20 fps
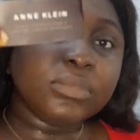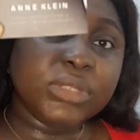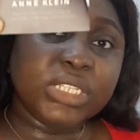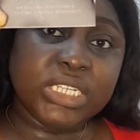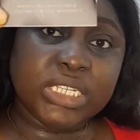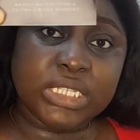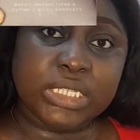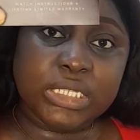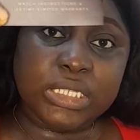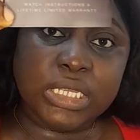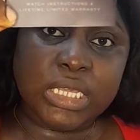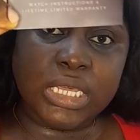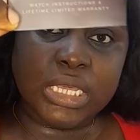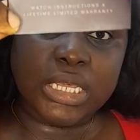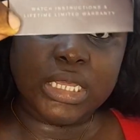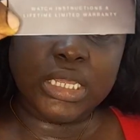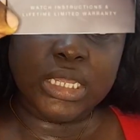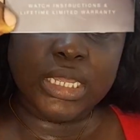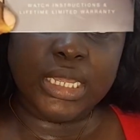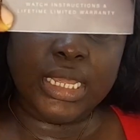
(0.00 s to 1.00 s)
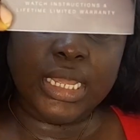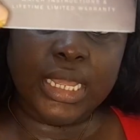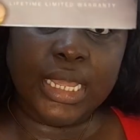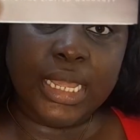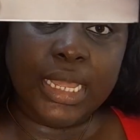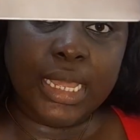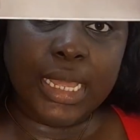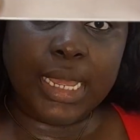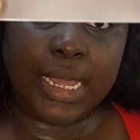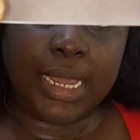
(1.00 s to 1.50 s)
You can see
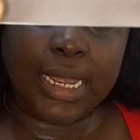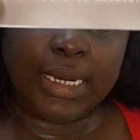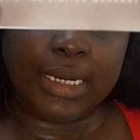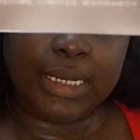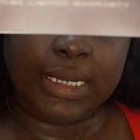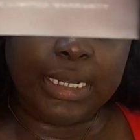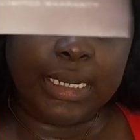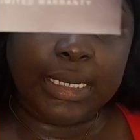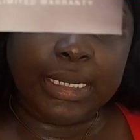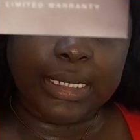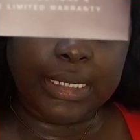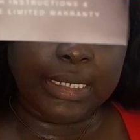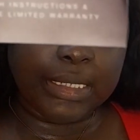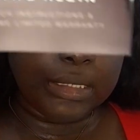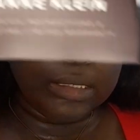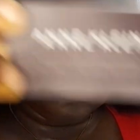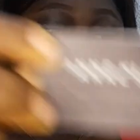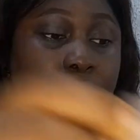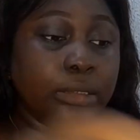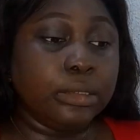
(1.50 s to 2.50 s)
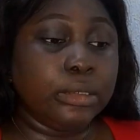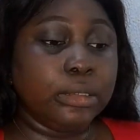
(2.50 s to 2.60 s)
unclean,